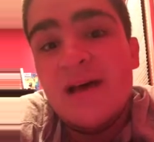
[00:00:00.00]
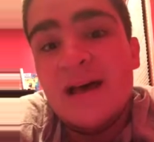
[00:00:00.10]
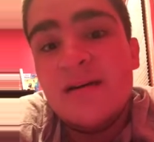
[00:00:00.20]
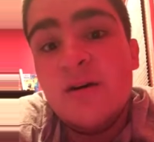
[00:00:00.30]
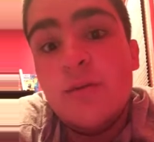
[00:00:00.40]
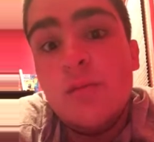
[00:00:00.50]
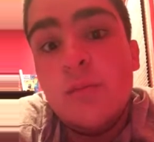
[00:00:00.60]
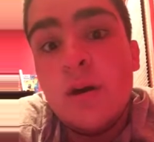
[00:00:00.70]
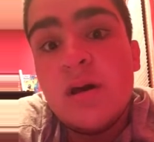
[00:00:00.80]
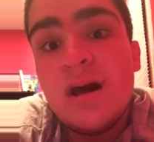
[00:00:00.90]
I'm gonna
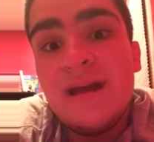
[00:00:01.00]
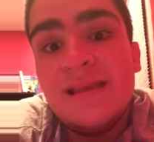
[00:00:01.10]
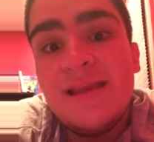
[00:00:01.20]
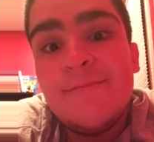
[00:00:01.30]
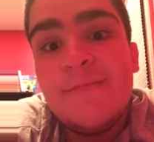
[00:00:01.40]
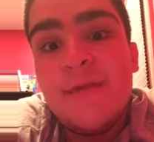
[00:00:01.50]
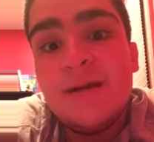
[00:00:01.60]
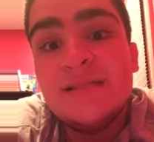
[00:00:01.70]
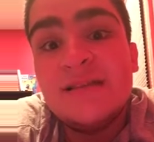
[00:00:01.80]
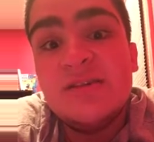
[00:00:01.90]
work on it,
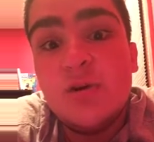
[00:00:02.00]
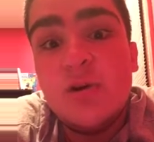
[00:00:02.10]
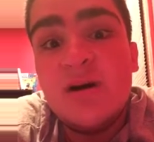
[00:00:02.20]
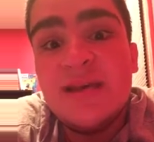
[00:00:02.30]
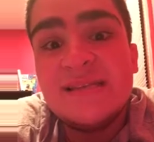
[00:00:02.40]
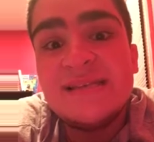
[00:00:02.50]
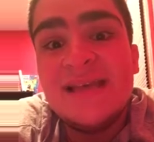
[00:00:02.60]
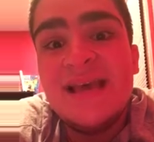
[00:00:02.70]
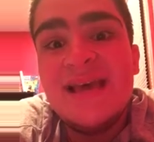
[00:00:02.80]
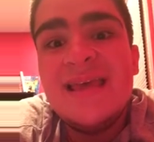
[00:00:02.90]
Baby some toys.
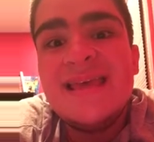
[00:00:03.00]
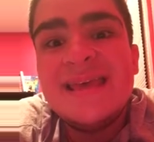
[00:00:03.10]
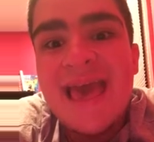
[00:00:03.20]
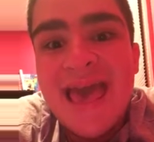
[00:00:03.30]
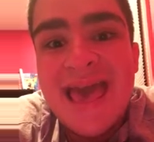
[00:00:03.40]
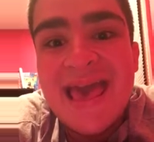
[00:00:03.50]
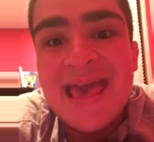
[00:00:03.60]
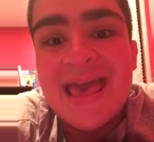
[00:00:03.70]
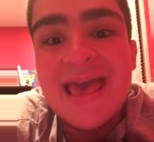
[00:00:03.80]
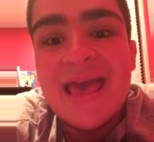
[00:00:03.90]

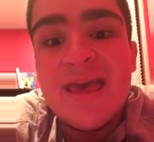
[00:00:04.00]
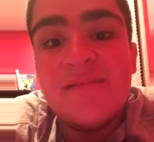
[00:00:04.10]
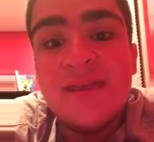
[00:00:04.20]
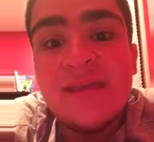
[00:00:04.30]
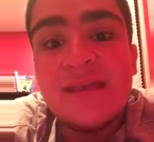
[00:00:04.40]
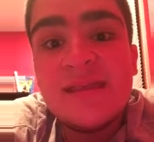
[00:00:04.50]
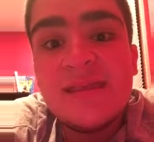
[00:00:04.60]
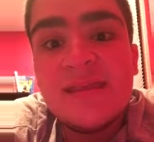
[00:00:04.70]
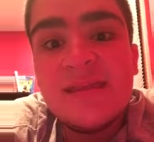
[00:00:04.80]
Yay! This is